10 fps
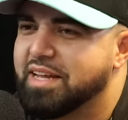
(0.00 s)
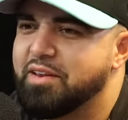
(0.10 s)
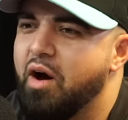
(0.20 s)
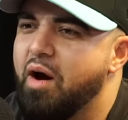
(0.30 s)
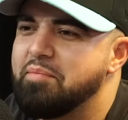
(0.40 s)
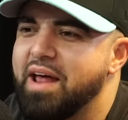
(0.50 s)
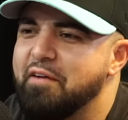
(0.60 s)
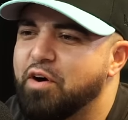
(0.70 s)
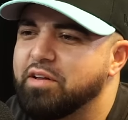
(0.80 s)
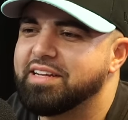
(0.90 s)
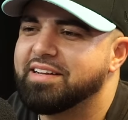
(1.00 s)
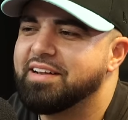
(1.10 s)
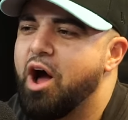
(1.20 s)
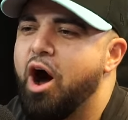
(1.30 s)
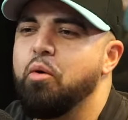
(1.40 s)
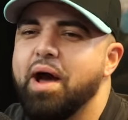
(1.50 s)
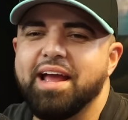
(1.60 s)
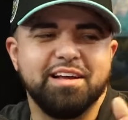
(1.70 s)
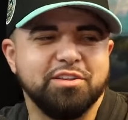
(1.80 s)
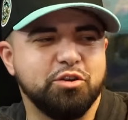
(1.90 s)
So Sorry, no, no, I'm not folding. folding. oh,
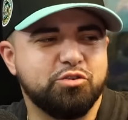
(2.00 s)
happening?